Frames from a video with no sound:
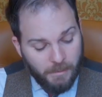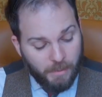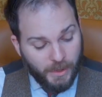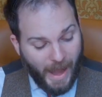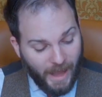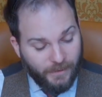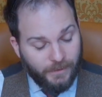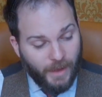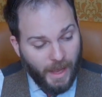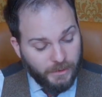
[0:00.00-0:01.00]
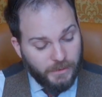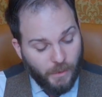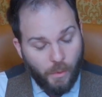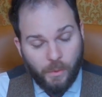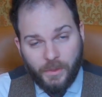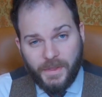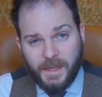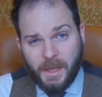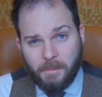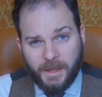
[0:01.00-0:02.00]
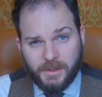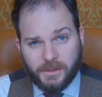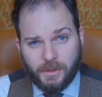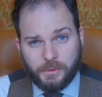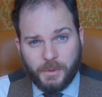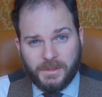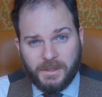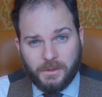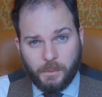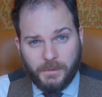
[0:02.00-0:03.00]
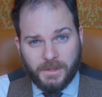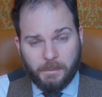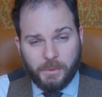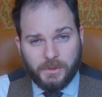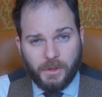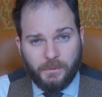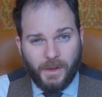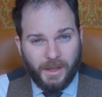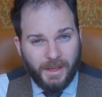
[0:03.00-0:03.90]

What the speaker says: But out of all the blended Scotch whiskies that we've sampled so far,